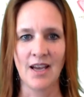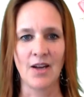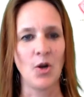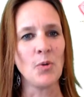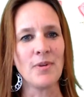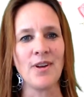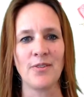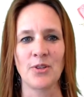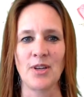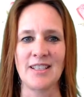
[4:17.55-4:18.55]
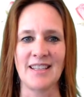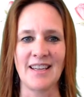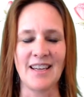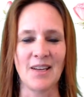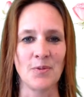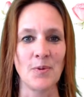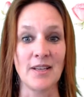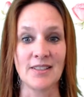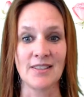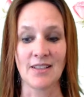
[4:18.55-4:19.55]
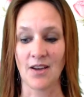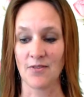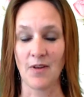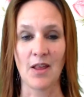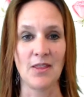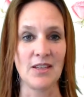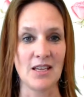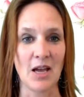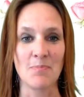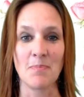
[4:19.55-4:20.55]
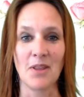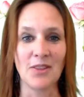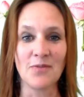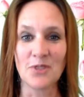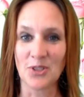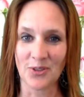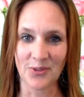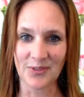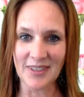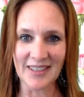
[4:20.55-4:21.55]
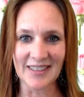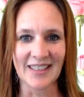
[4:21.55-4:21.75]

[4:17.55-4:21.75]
And I hope you have a great day and the rest of the month of June